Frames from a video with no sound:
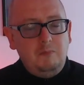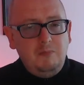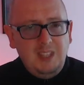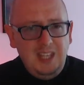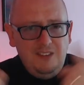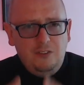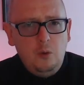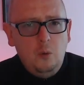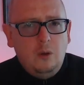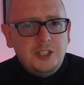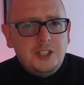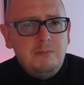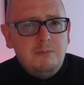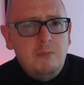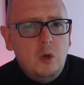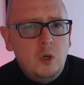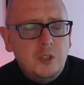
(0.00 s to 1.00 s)
If you want
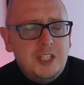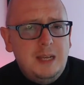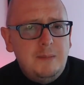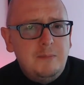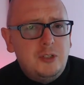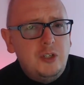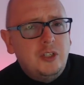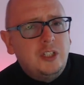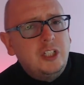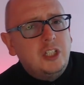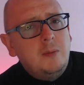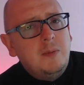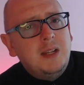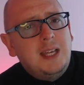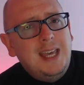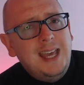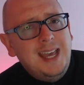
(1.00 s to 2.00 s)
some more tips, you can come
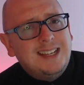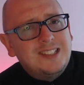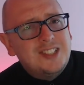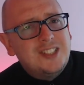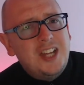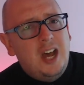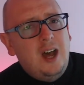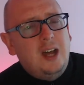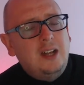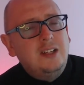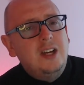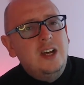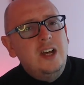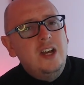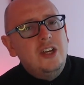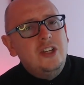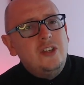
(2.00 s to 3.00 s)
and kickstart
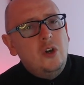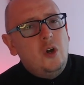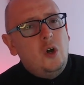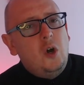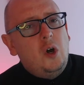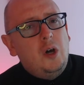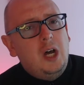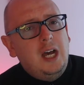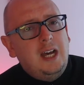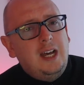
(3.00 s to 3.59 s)
your